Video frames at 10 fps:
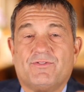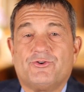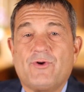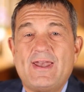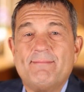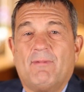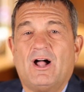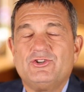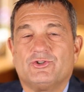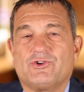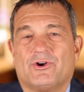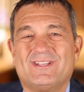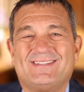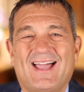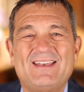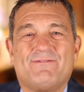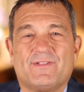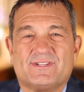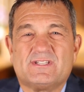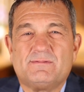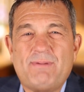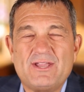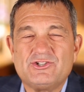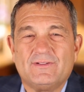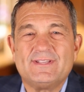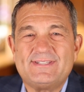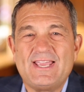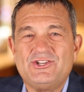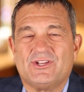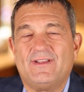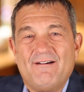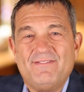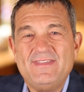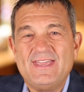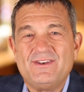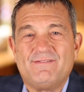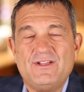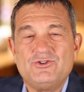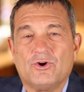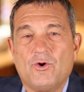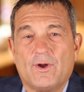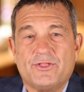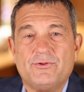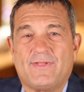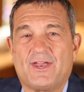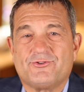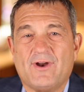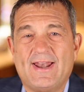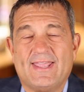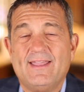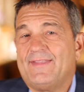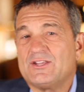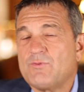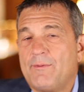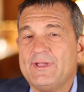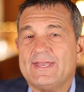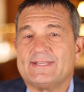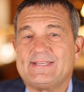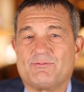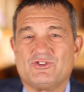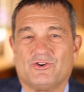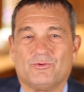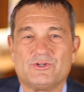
of the training modules are designed for the specialization of the individual going through that training, and that's why we get exceptional